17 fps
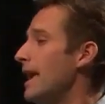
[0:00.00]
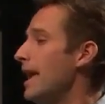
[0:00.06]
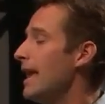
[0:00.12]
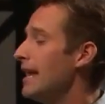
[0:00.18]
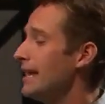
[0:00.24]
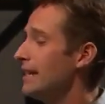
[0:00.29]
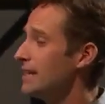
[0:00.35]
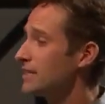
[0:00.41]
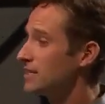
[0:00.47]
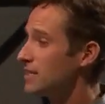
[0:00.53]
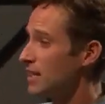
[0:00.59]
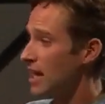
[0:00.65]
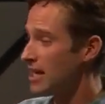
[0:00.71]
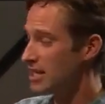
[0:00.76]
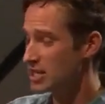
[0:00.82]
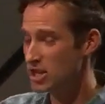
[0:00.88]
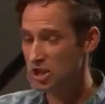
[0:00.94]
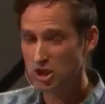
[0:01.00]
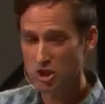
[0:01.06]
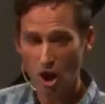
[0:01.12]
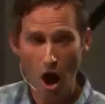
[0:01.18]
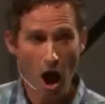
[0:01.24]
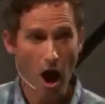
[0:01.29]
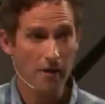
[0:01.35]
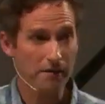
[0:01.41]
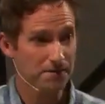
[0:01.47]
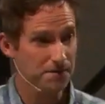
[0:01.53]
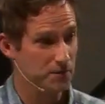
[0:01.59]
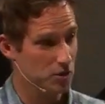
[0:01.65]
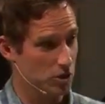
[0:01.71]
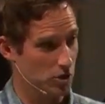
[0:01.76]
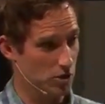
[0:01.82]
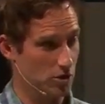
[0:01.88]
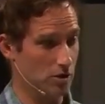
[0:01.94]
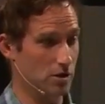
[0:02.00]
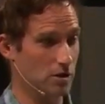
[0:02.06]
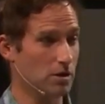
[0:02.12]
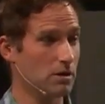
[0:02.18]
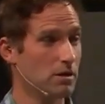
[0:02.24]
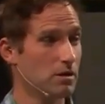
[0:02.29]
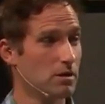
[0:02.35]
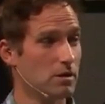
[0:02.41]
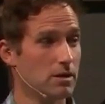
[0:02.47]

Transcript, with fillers: it is a softer